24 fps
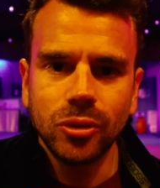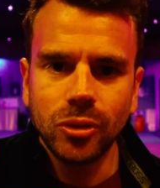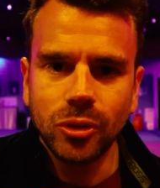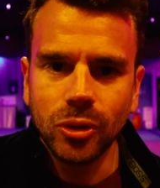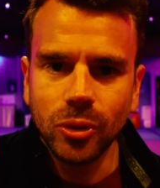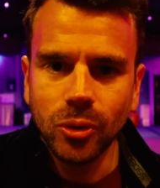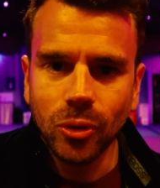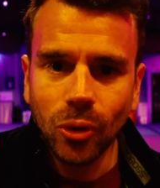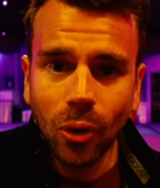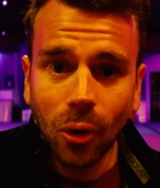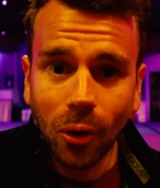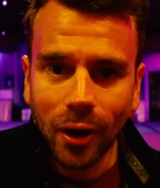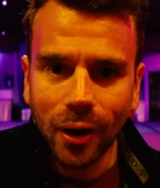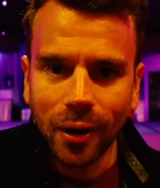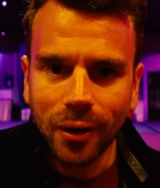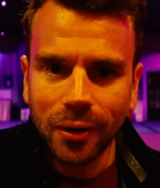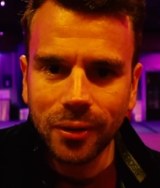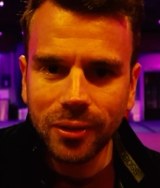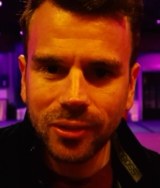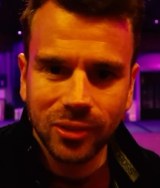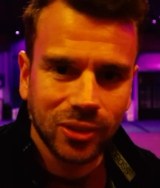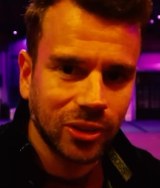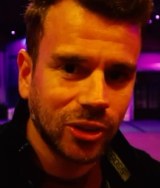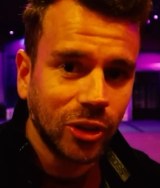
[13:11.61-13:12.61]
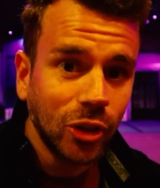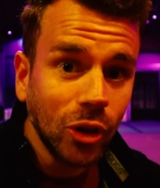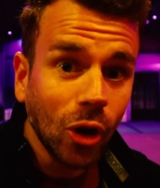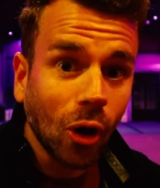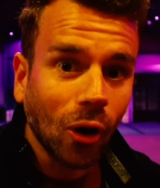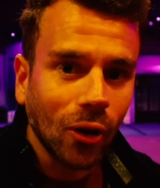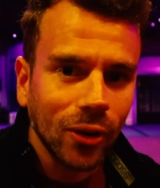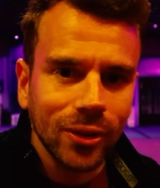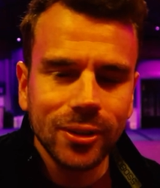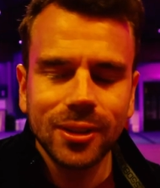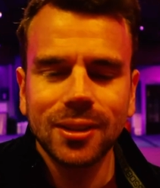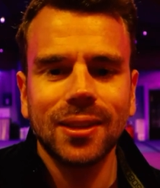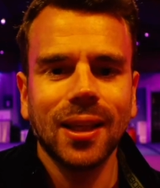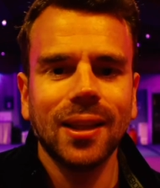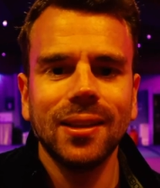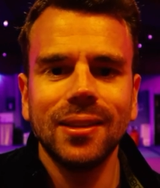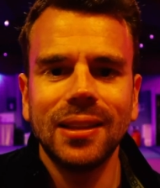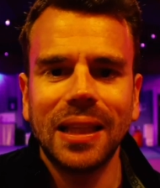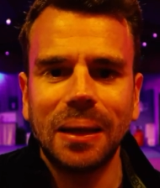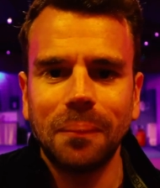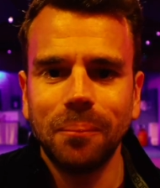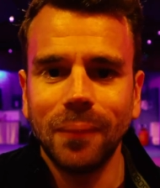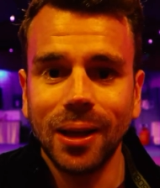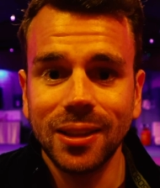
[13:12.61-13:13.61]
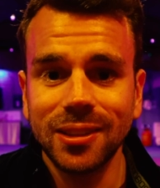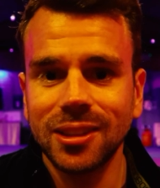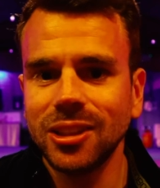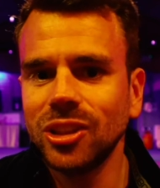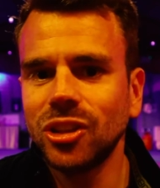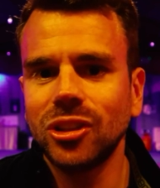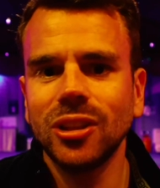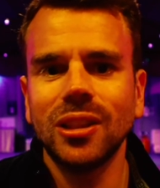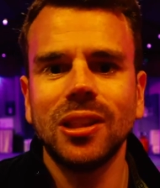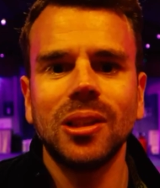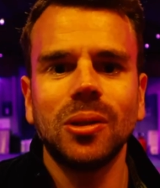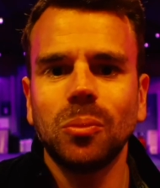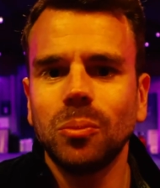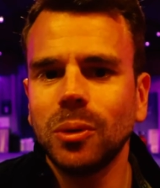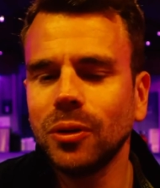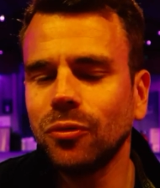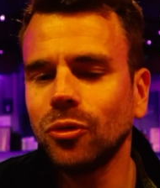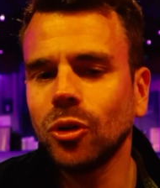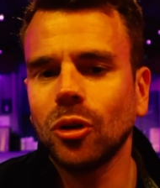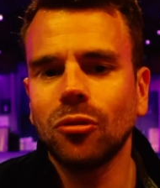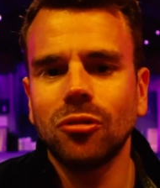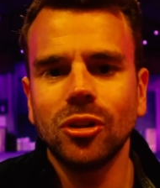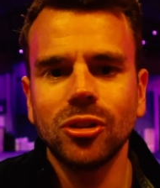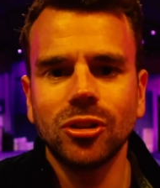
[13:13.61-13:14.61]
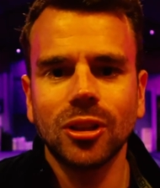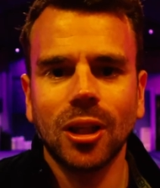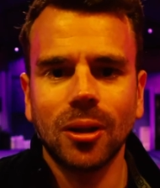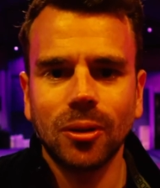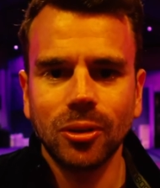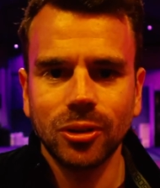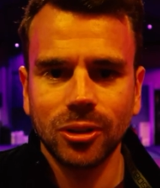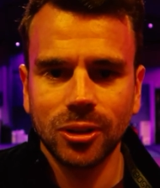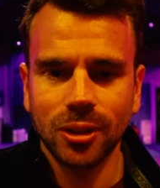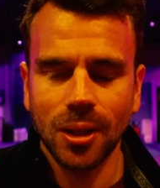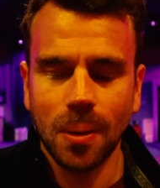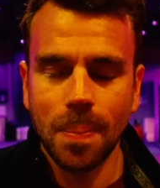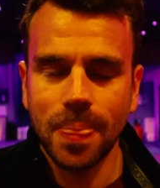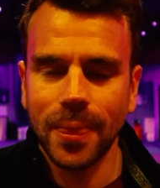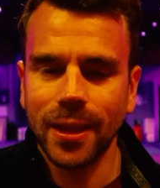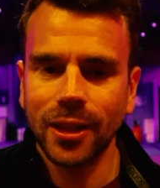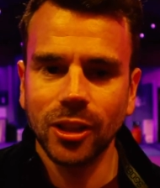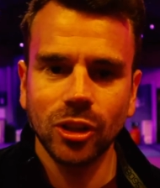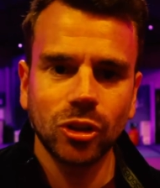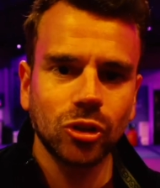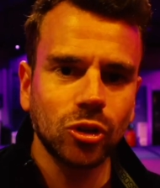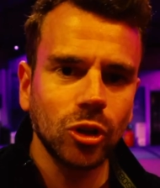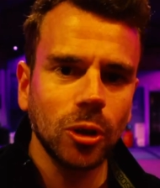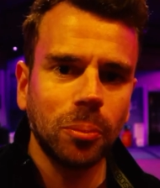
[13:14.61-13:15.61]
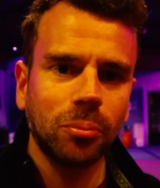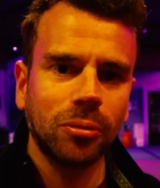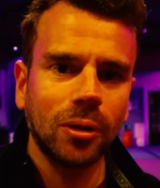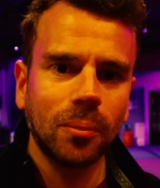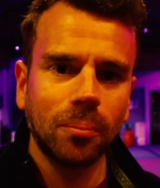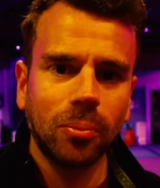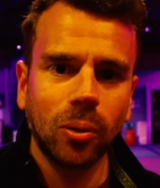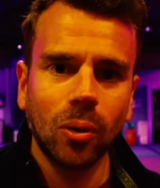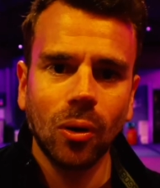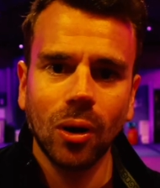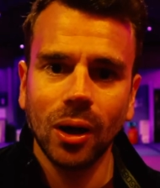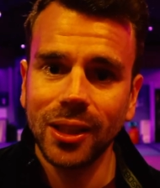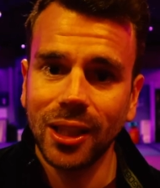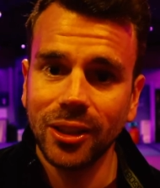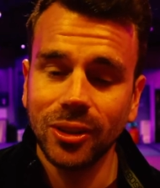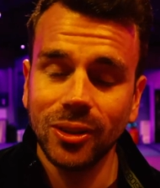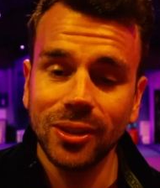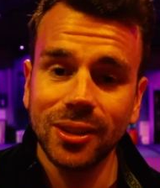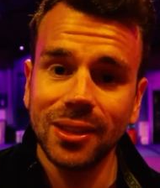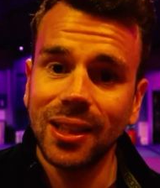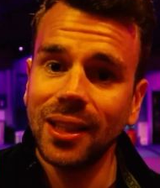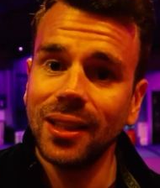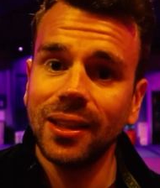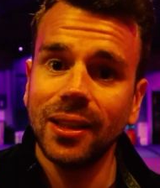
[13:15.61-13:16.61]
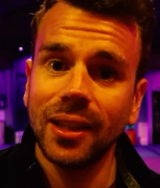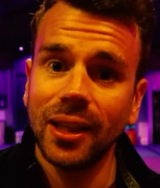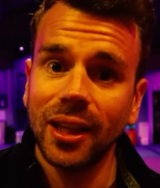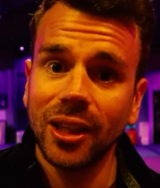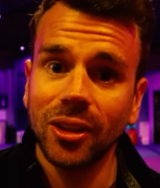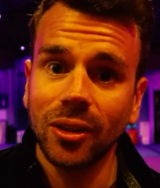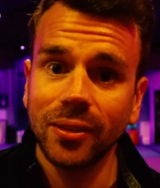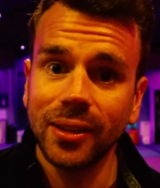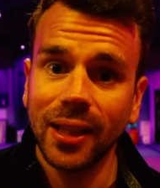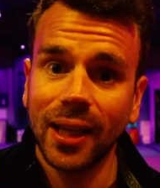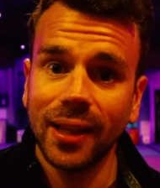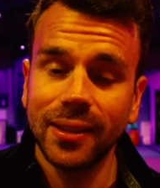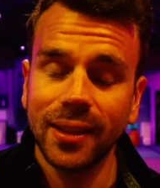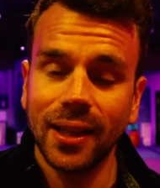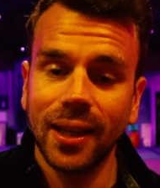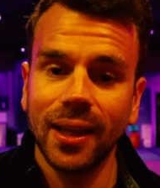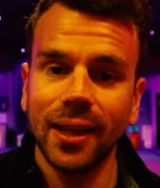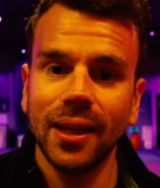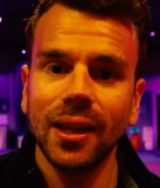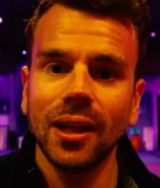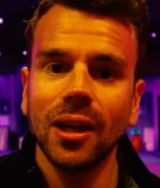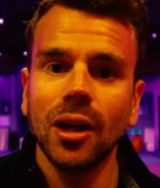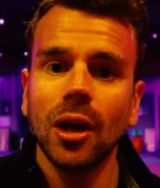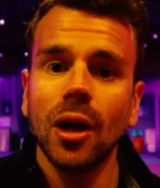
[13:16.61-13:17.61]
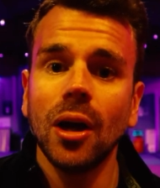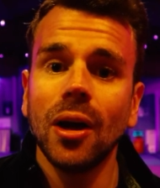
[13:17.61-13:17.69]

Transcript: do not send that message in with your results. And it's super important that you send it in on that day.